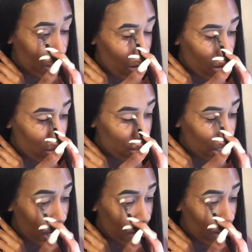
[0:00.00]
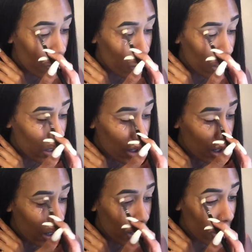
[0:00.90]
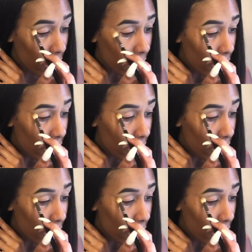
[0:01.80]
They all scared and whatnot.